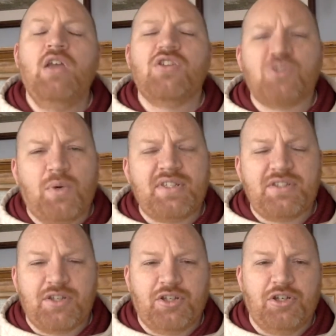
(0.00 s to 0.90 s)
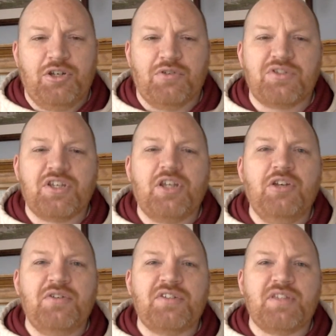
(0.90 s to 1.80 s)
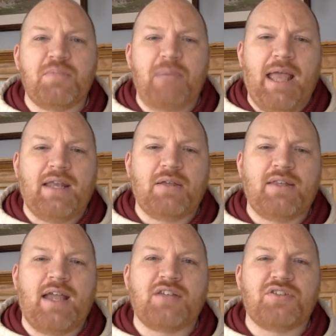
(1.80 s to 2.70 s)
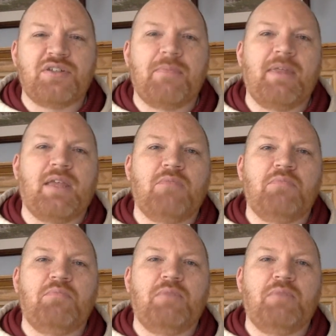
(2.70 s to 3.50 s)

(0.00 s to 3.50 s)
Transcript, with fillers: So, what's the good news? The good news is that panic attacks are something can,